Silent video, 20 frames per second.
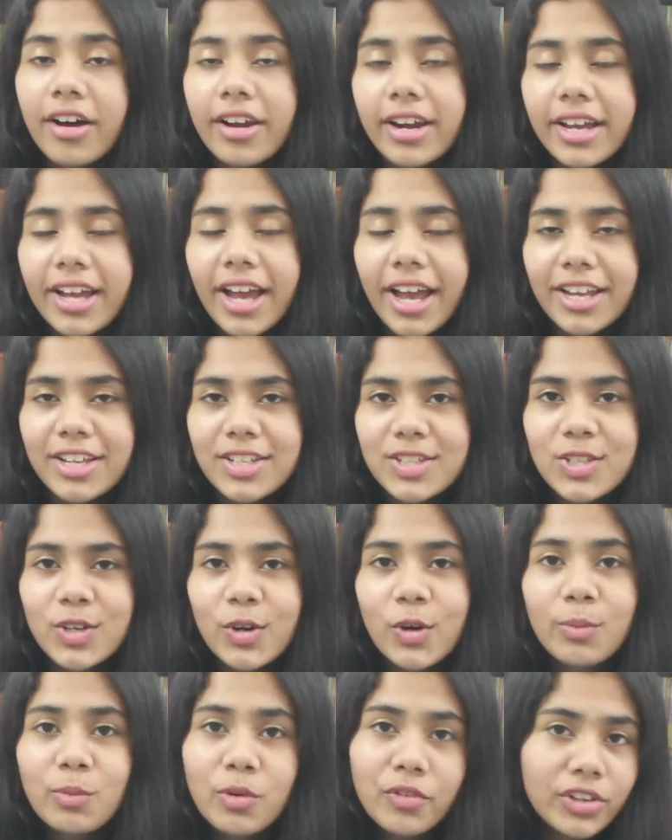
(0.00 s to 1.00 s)
Alright guys,
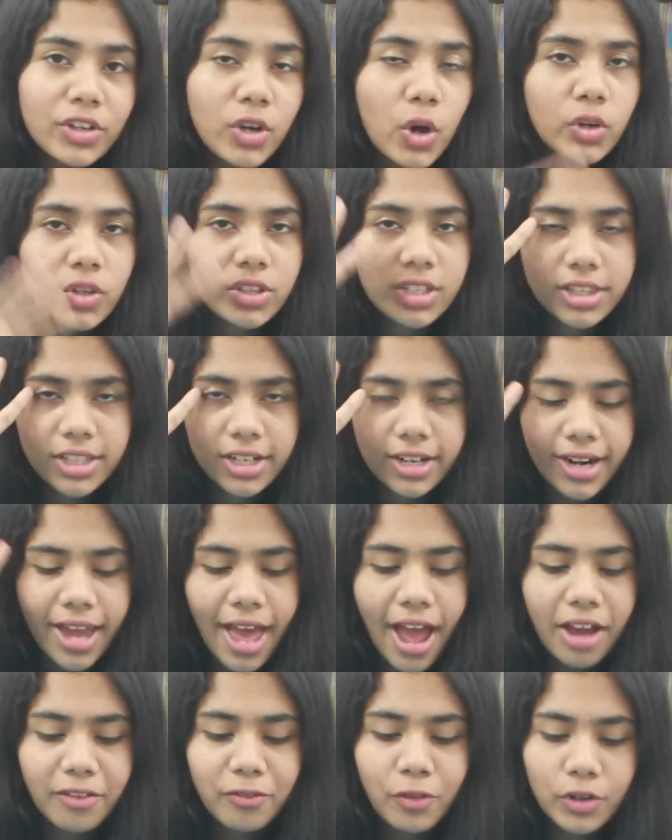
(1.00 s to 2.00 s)
so moving on to the third
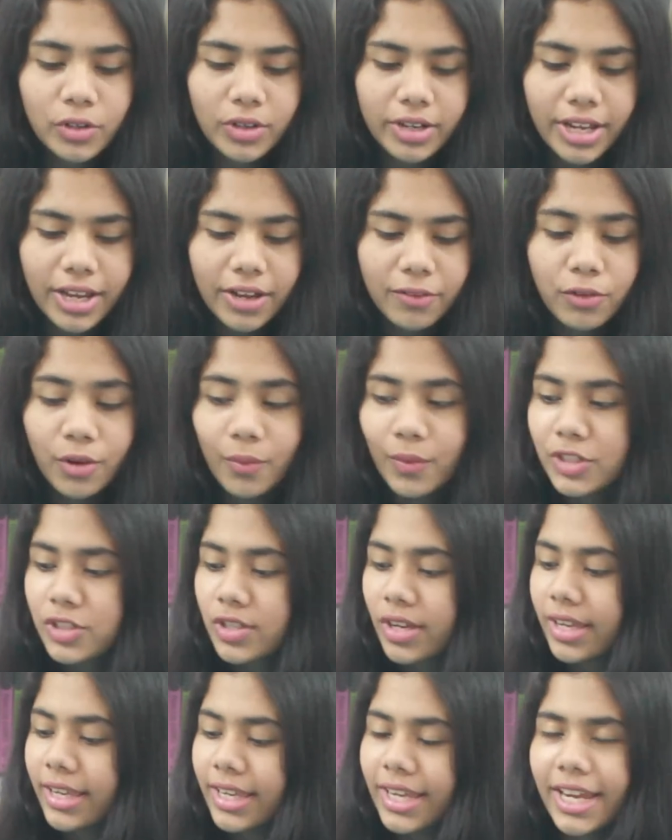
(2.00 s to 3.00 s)
hack for today, for
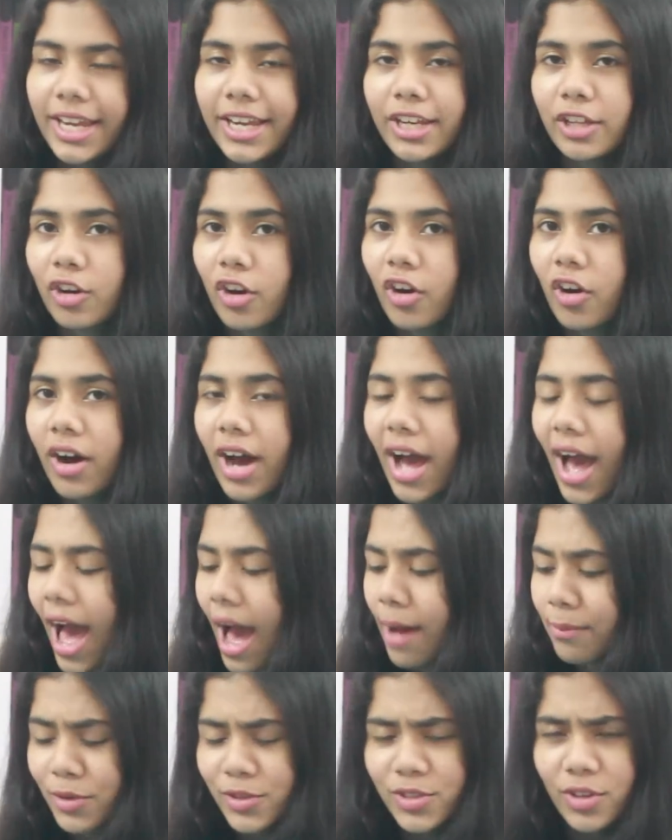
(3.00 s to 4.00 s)
which you need your
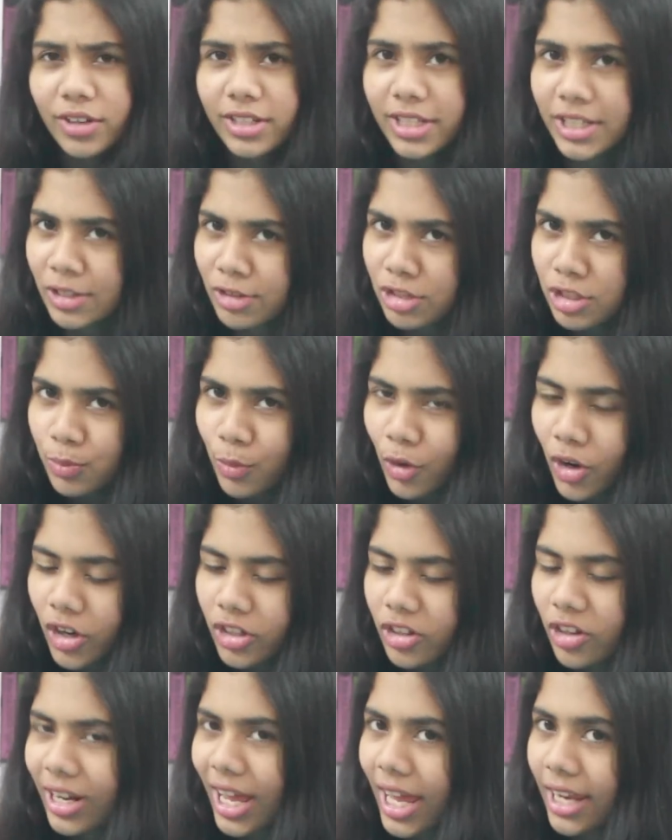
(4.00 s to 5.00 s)
Amazon Echo
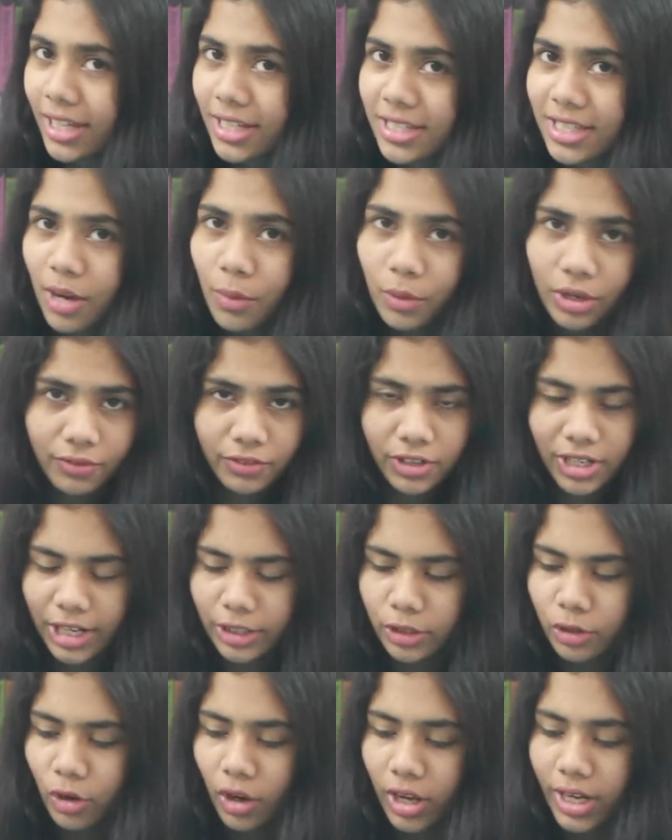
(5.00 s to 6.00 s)
Spot or Alexa, whatever you
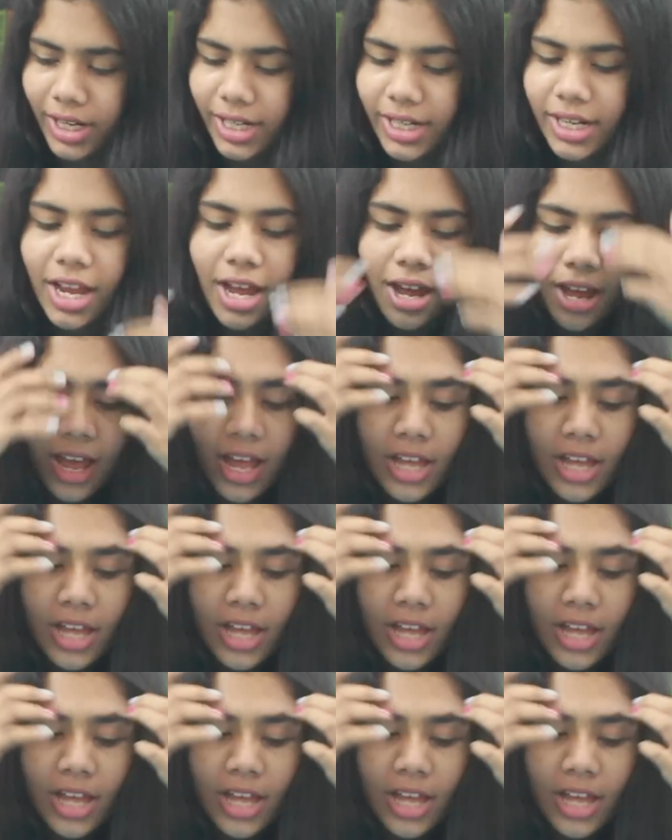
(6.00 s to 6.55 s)
like to call it.